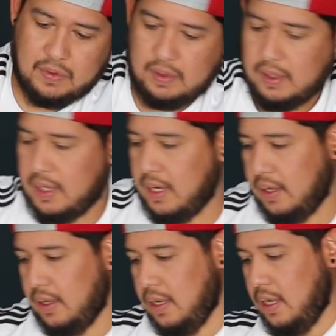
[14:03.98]
let me go ahead
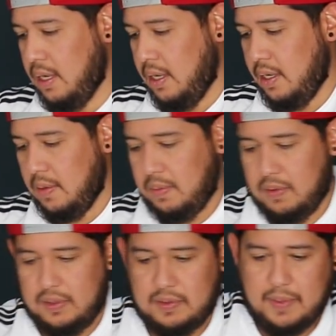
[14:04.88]
and
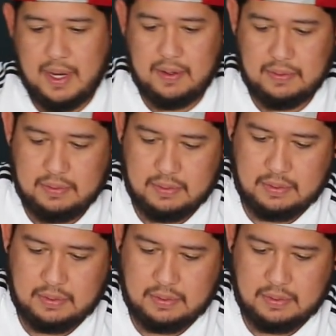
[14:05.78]
pour some out.